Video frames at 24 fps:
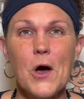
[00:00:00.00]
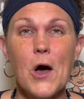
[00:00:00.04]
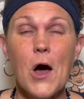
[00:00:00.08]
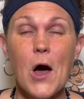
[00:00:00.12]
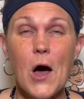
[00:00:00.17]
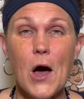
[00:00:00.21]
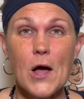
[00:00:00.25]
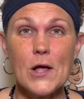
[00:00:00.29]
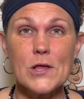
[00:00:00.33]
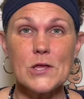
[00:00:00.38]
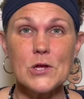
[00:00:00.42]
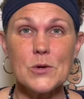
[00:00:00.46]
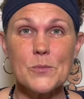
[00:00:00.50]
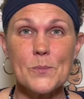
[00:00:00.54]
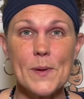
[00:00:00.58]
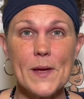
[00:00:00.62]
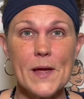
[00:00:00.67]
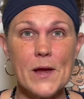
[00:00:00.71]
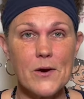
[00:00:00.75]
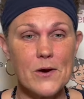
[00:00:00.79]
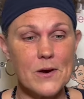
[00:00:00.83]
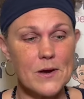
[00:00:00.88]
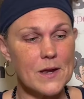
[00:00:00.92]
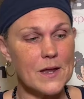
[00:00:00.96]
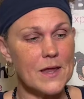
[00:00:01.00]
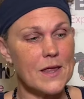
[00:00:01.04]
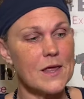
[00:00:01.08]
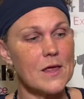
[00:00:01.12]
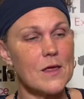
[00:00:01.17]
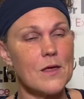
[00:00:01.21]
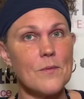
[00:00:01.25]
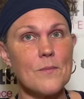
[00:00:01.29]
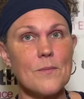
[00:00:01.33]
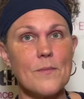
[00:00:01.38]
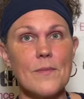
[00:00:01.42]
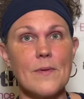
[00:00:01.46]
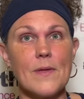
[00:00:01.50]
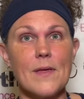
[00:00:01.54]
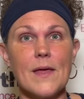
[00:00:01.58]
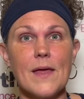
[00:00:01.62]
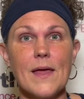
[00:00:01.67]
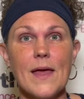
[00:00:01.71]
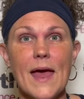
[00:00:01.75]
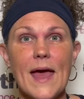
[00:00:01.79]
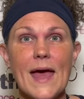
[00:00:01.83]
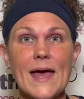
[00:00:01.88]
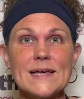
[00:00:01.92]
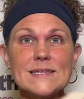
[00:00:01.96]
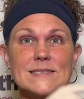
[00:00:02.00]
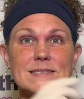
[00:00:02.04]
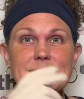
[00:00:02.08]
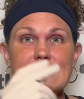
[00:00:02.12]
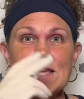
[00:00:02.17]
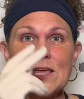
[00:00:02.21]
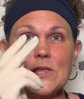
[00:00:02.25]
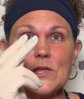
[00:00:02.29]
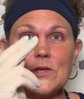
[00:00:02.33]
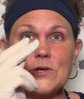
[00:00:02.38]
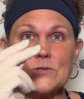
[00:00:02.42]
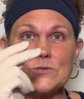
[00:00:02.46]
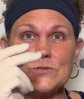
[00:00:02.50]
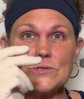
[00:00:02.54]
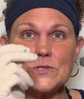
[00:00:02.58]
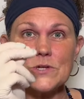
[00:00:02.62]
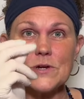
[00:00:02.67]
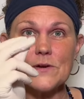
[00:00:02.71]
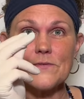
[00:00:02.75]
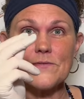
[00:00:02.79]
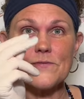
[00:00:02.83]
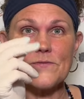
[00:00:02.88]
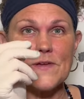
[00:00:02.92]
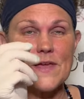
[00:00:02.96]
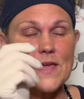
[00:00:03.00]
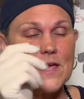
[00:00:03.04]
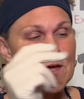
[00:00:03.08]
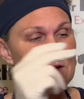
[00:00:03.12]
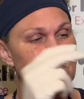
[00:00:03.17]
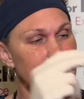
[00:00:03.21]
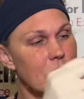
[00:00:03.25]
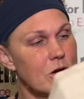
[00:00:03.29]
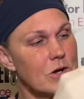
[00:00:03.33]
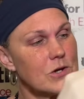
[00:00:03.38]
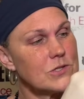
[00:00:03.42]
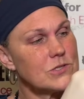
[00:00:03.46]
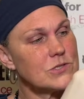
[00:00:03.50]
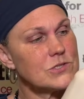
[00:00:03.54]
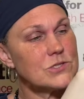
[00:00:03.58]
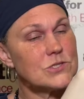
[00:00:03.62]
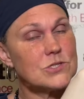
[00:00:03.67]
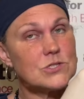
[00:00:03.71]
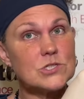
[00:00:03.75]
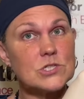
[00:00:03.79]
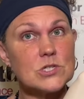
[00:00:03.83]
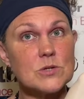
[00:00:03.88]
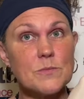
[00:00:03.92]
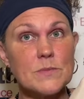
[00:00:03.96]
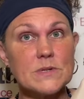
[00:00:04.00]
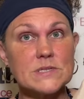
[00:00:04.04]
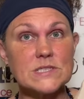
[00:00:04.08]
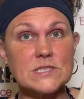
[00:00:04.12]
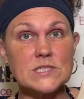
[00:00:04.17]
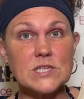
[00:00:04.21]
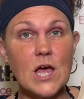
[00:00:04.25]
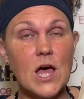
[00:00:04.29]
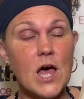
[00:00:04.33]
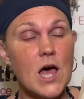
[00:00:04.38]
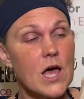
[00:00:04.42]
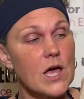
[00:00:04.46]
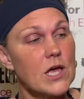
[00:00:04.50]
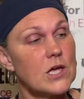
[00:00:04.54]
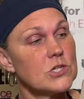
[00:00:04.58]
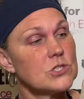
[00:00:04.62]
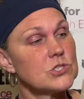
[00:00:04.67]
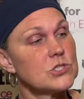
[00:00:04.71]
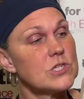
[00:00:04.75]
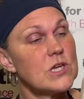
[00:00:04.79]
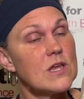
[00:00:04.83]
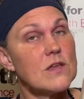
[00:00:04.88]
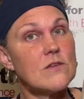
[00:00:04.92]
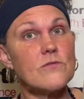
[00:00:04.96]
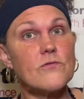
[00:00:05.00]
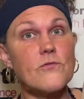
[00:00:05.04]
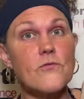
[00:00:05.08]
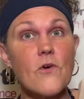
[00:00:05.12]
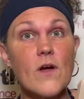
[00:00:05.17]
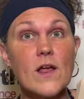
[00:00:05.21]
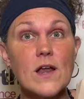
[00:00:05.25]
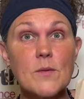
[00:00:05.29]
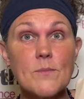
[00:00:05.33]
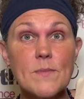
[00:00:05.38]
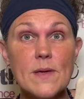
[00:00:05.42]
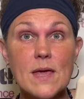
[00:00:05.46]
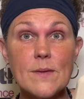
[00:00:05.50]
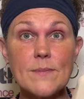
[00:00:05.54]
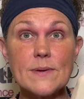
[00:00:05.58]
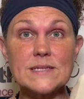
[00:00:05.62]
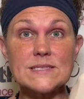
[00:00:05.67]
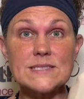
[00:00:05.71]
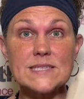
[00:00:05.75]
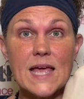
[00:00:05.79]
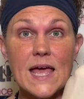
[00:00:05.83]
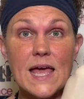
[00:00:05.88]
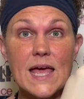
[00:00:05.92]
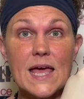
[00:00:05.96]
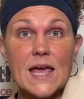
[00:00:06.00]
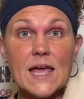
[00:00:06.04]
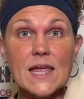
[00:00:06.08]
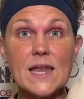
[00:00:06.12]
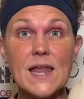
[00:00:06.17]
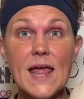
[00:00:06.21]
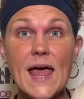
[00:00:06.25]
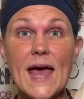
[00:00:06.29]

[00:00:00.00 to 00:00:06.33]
on your perineum as they use their fingers to massage in front of baby's head